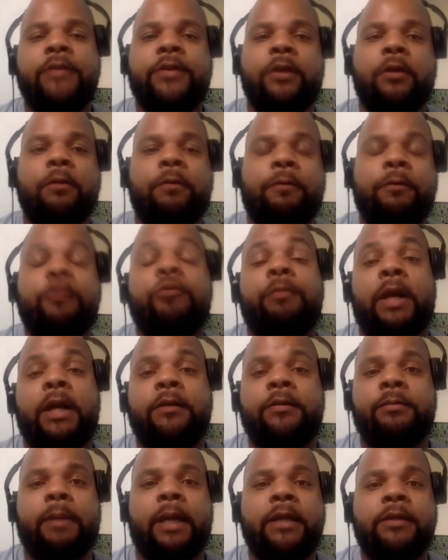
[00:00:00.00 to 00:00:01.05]
So
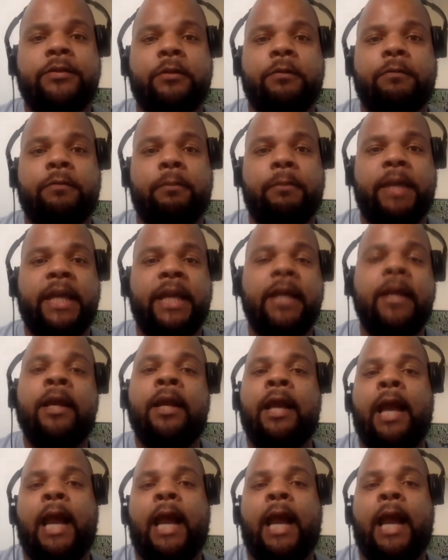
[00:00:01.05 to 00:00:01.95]
for me,